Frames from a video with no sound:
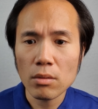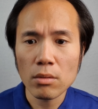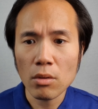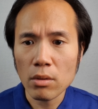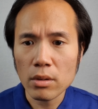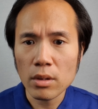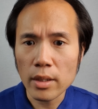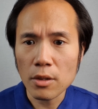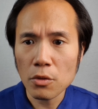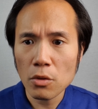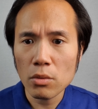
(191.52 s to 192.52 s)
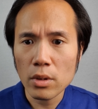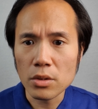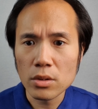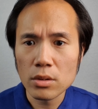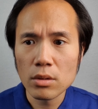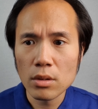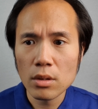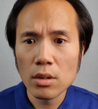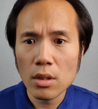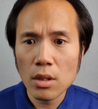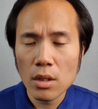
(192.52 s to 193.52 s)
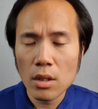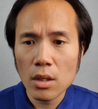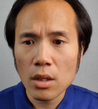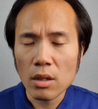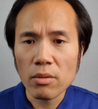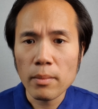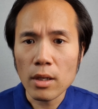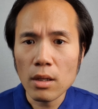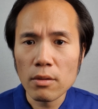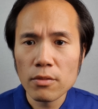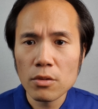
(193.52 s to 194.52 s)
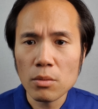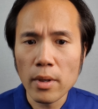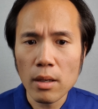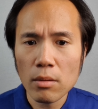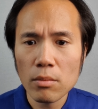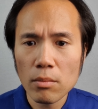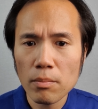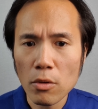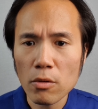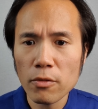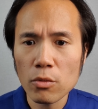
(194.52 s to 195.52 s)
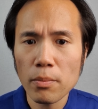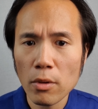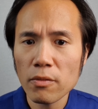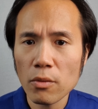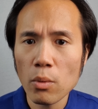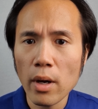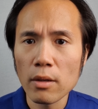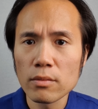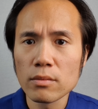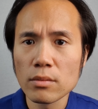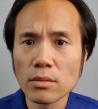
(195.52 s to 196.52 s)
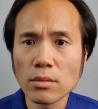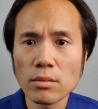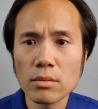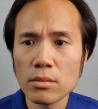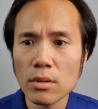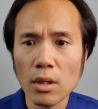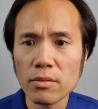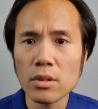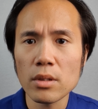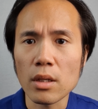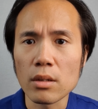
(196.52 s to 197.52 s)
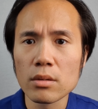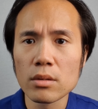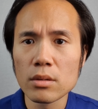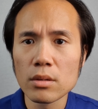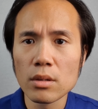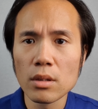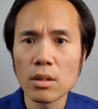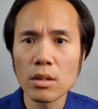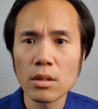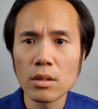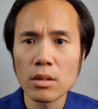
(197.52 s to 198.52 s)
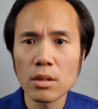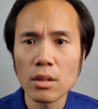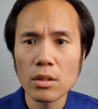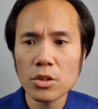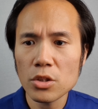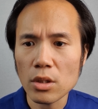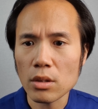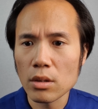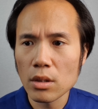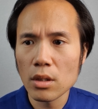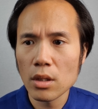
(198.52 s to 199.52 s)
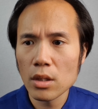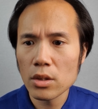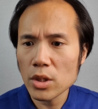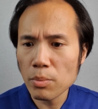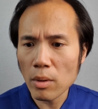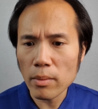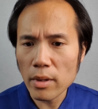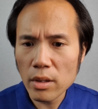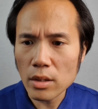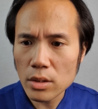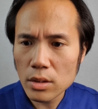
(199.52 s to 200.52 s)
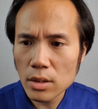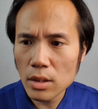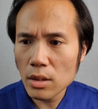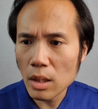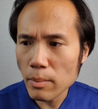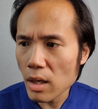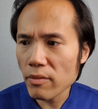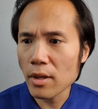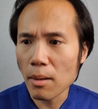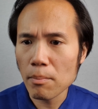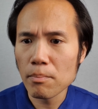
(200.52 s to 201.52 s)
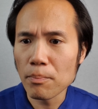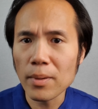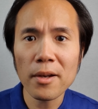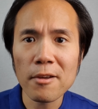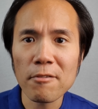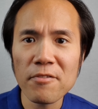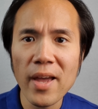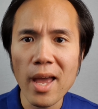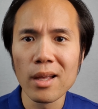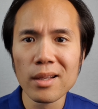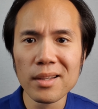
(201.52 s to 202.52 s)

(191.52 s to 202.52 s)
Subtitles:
The only thing I can do is never make love to my beautiful, beautiful wife. Ever again. Shit, she probably thinks I'm having a bloody affair.